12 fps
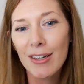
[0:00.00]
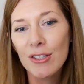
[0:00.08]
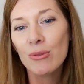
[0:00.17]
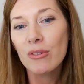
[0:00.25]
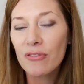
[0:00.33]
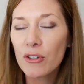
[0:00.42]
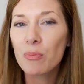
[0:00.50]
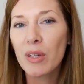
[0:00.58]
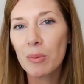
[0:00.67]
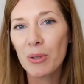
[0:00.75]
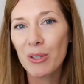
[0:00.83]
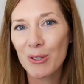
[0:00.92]
to a few
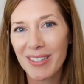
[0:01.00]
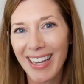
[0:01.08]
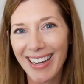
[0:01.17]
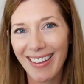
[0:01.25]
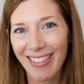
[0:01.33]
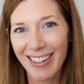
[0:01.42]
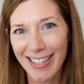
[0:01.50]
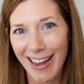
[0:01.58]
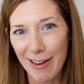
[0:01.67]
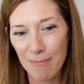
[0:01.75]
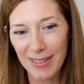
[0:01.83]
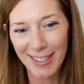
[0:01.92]
people who take the
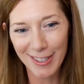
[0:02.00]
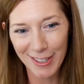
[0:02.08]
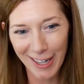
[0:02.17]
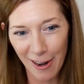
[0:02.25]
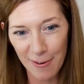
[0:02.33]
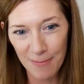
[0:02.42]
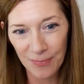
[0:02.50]
time to share.